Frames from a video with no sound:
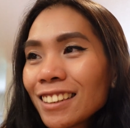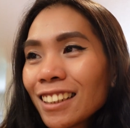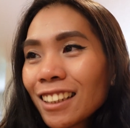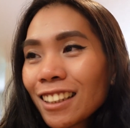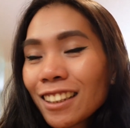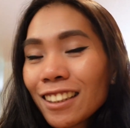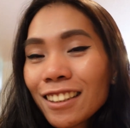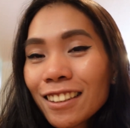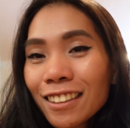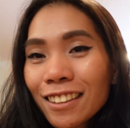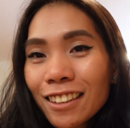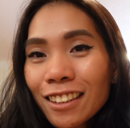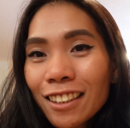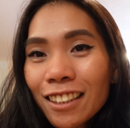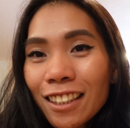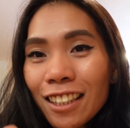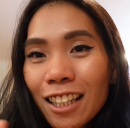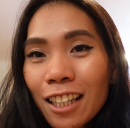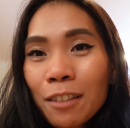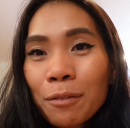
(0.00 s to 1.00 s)

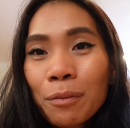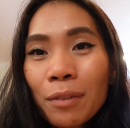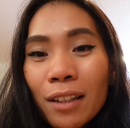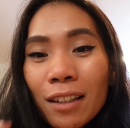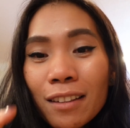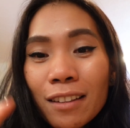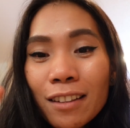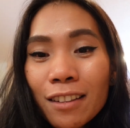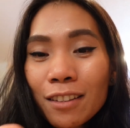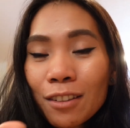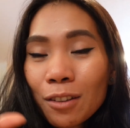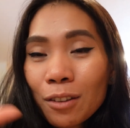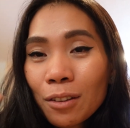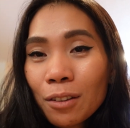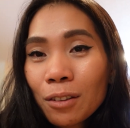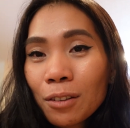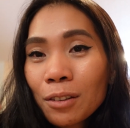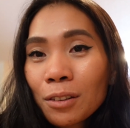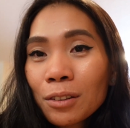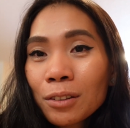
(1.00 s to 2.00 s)
The eggplant, they're
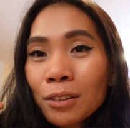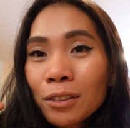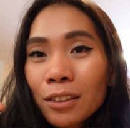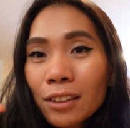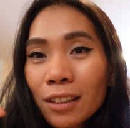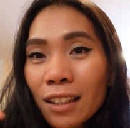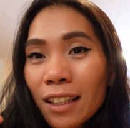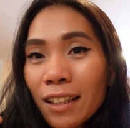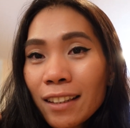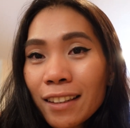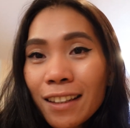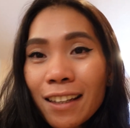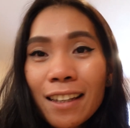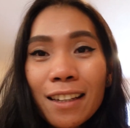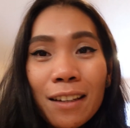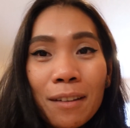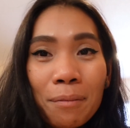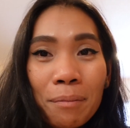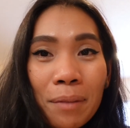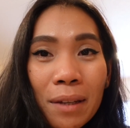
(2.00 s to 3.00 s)
all like
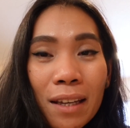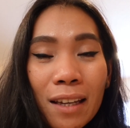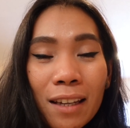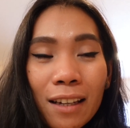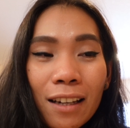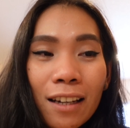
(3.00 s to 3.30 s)
getting big.